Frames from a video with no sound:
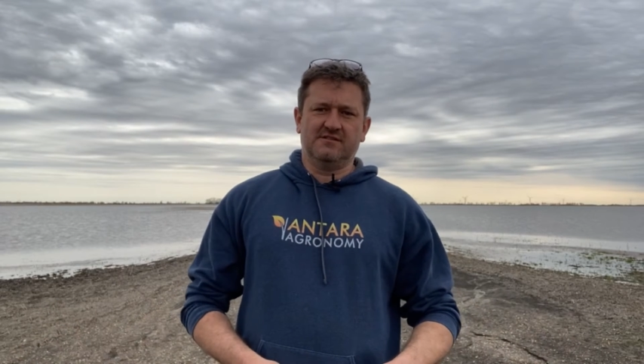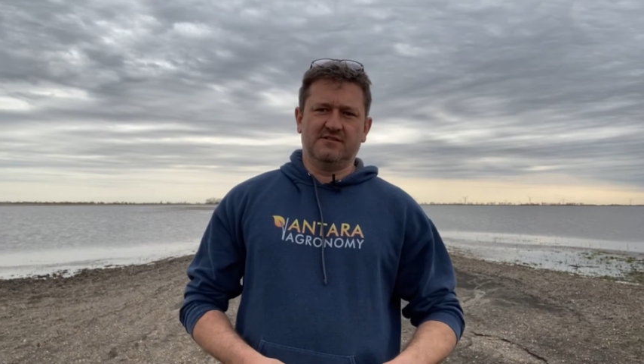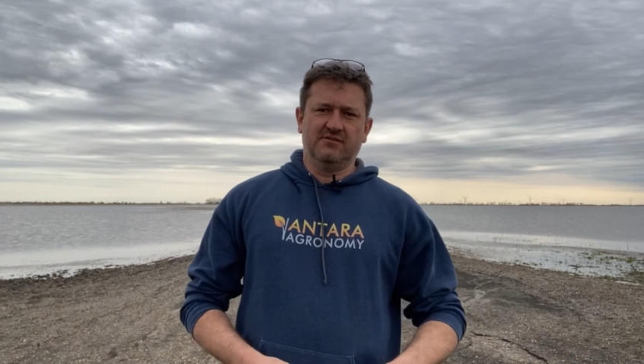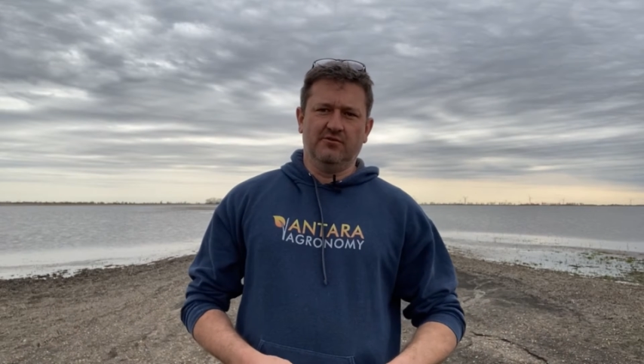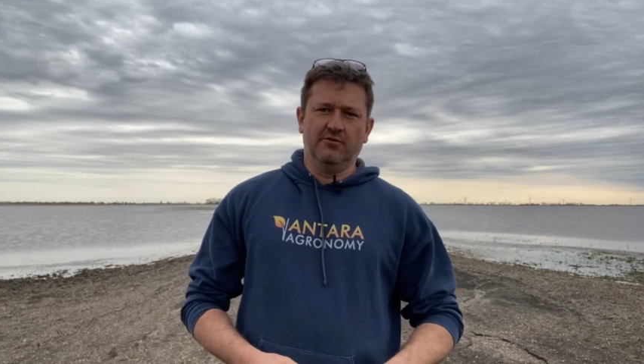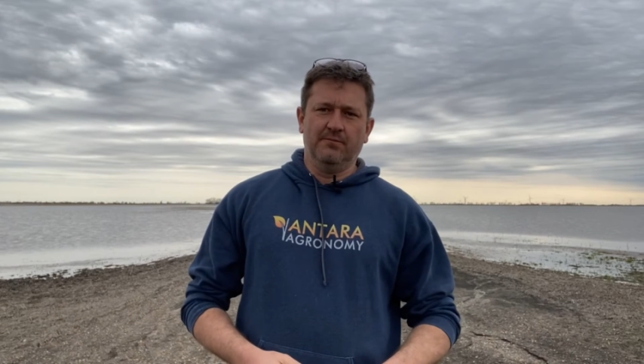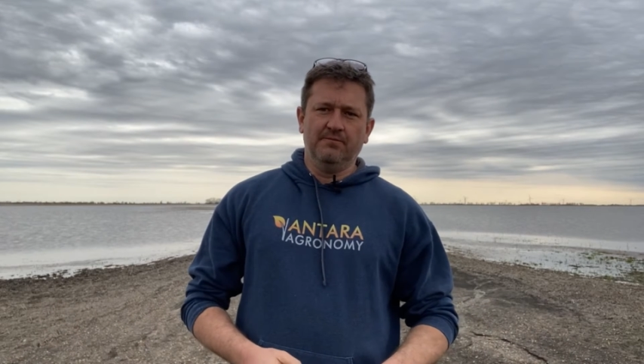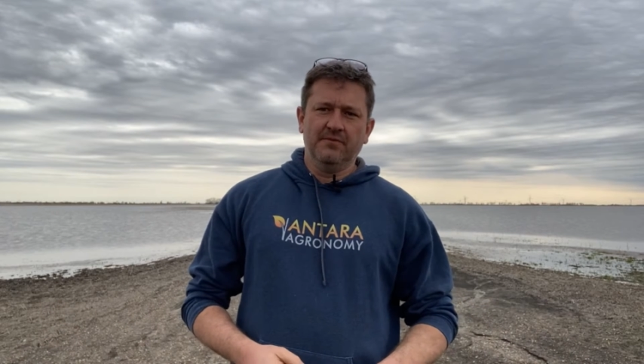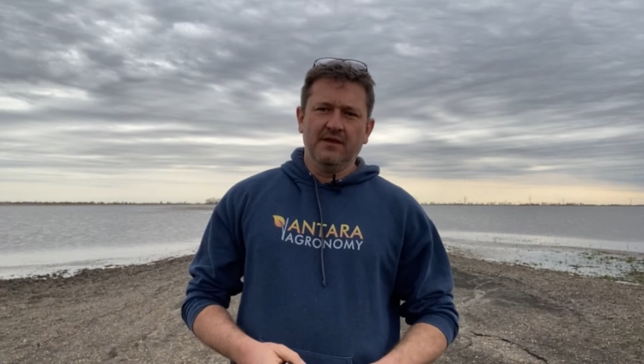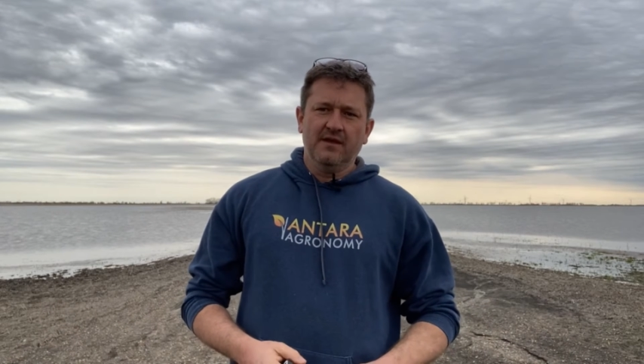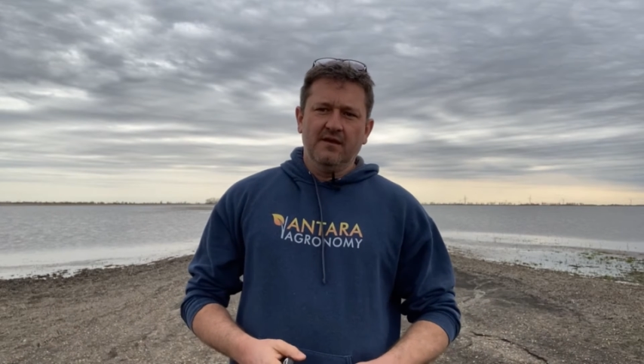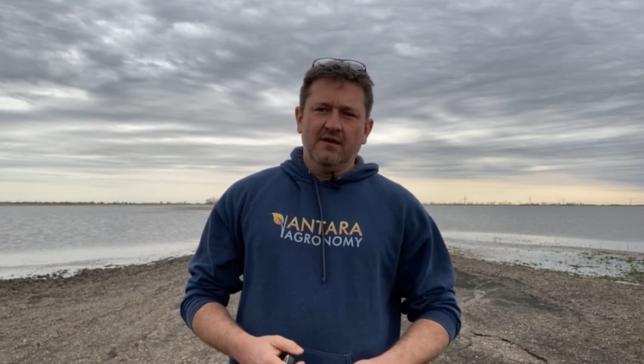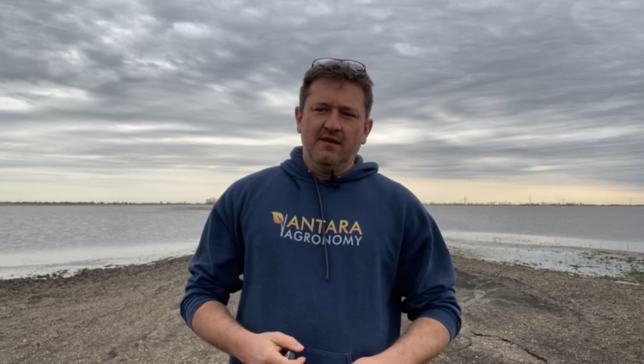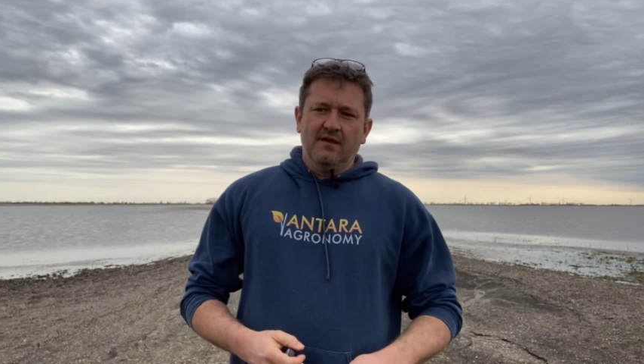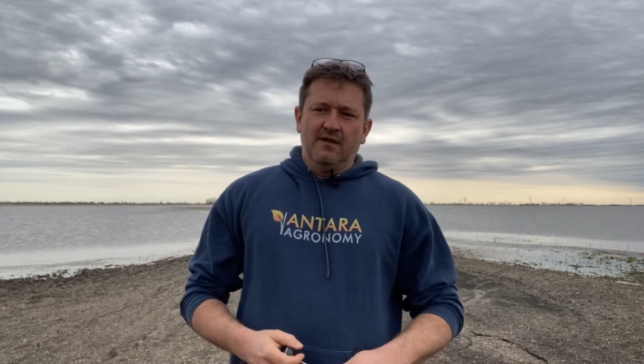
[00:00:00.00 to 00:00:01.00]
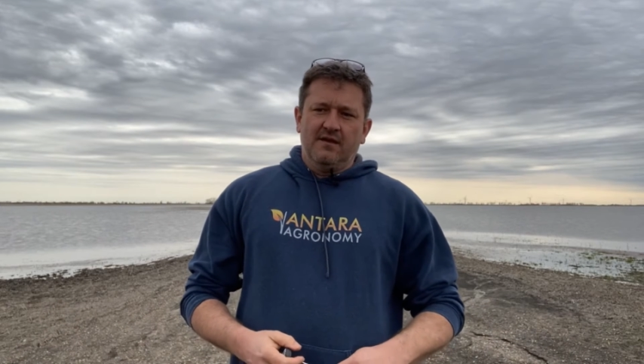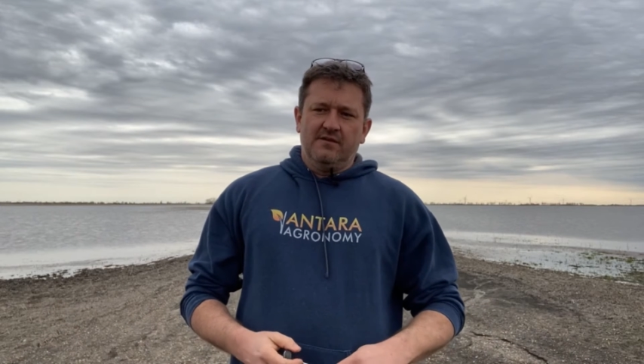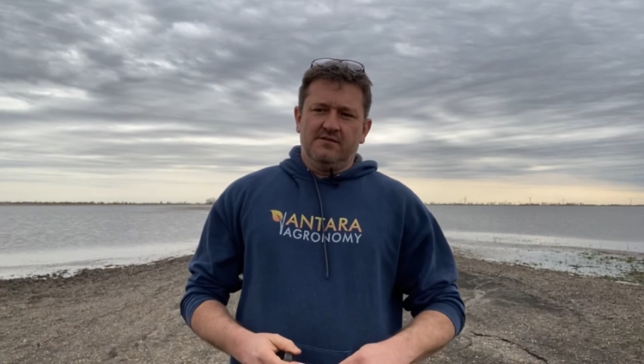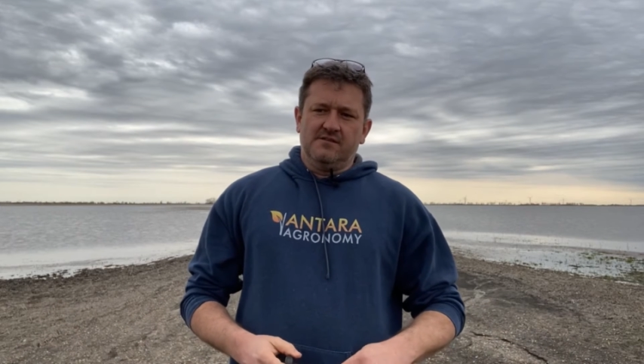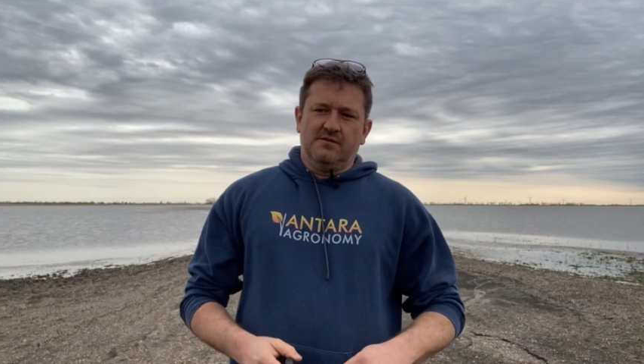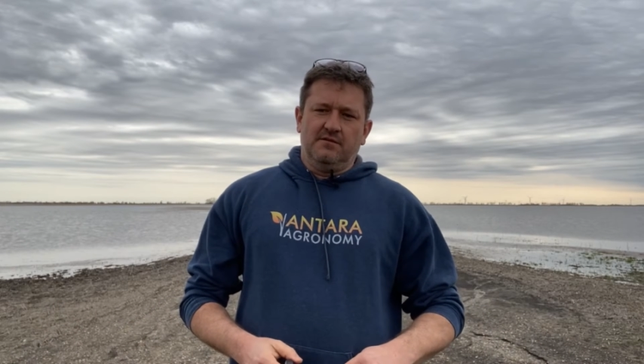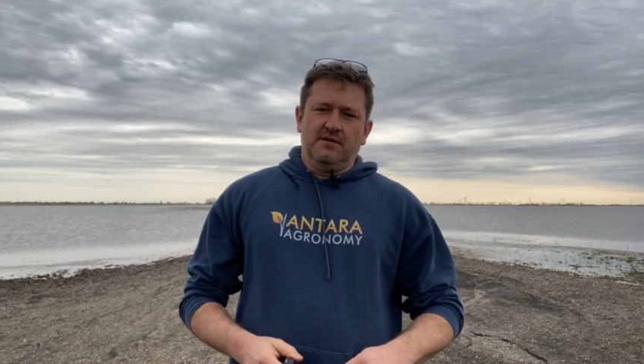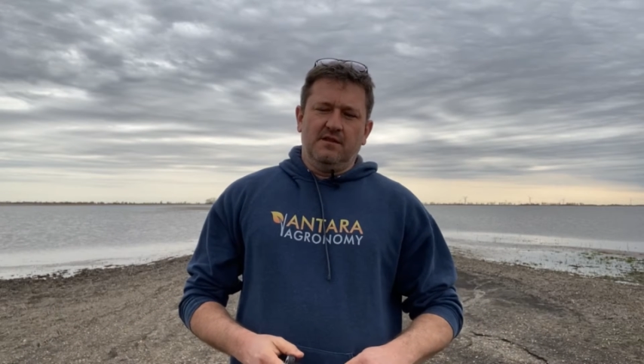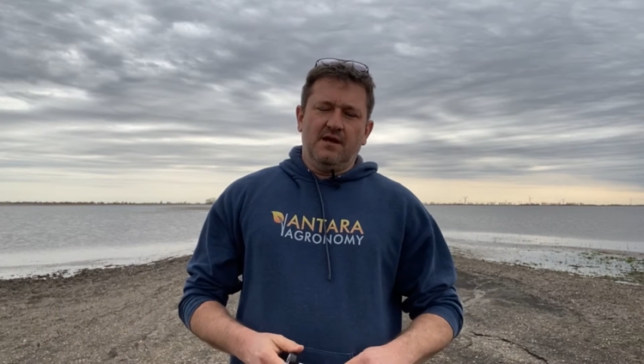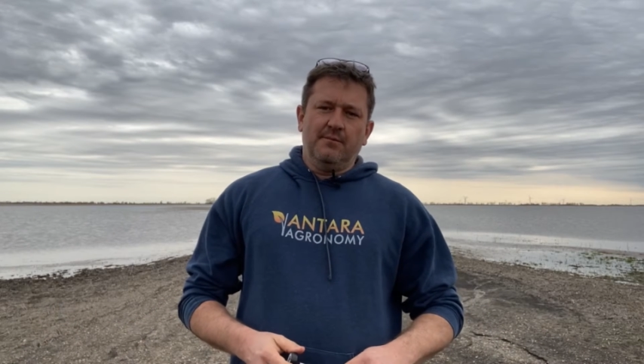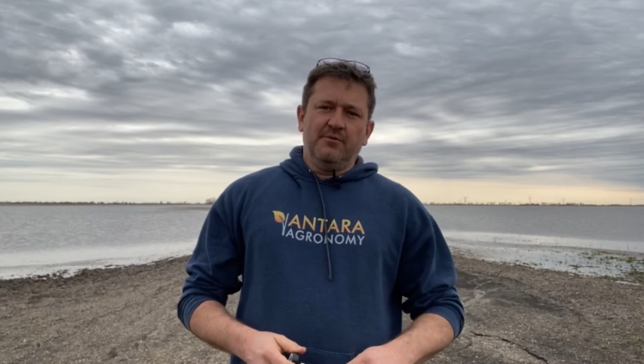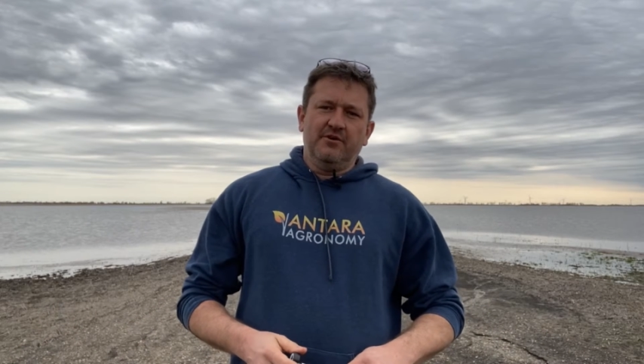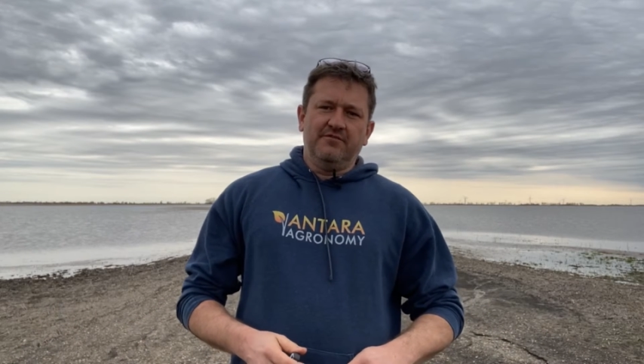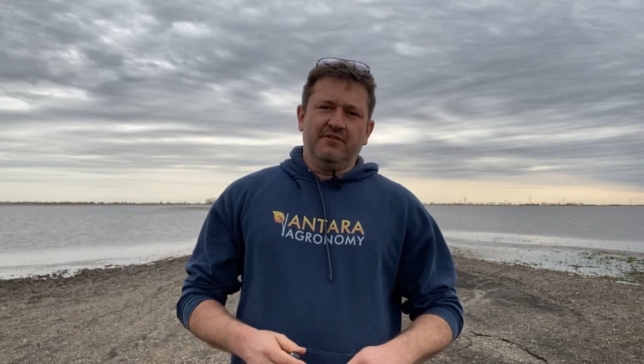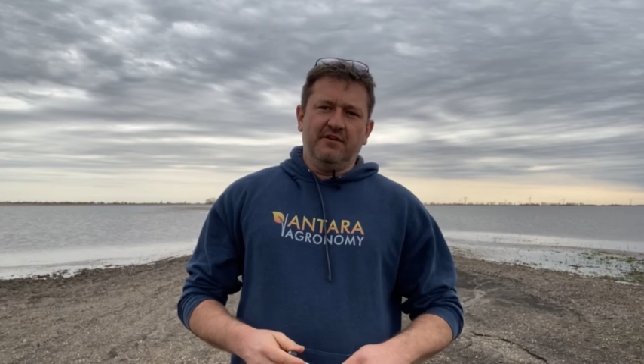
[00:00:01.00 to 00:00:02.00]
So there's a
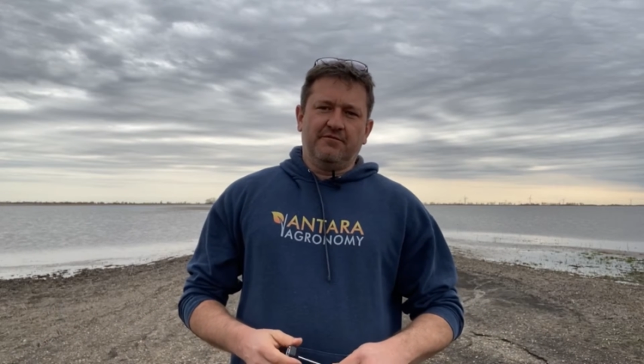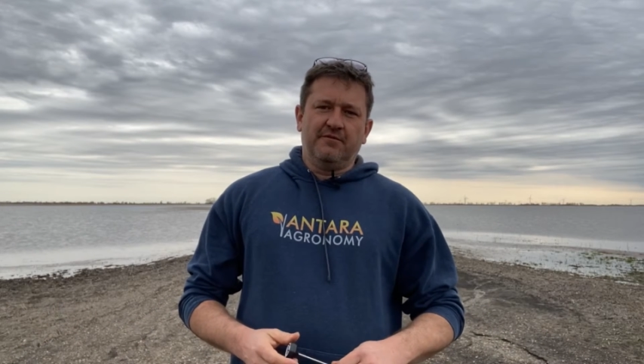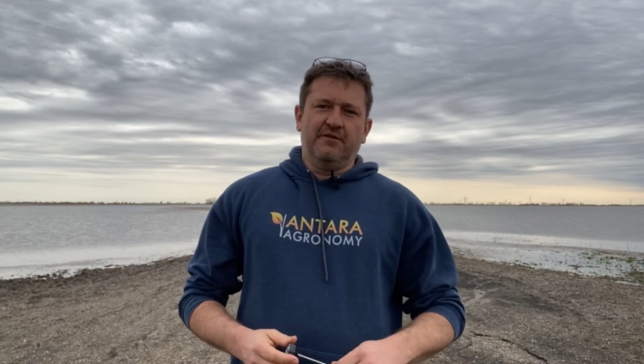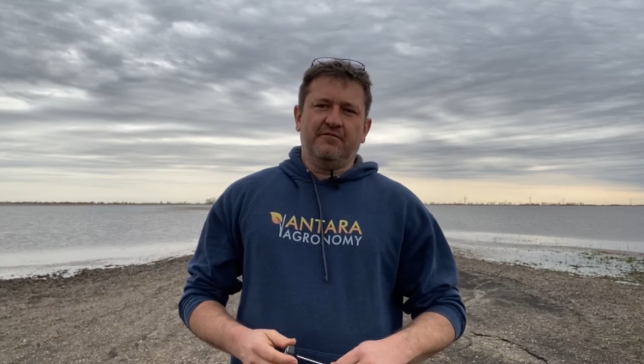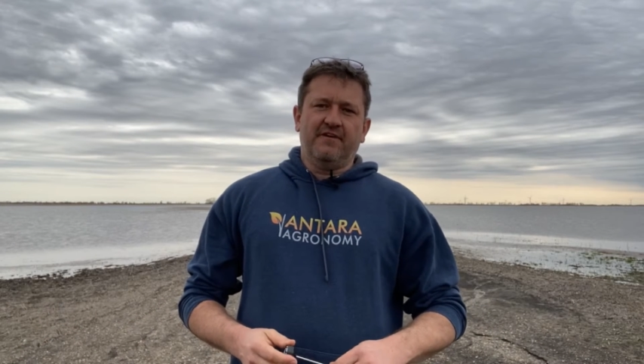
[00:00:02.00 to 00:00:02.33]
number of different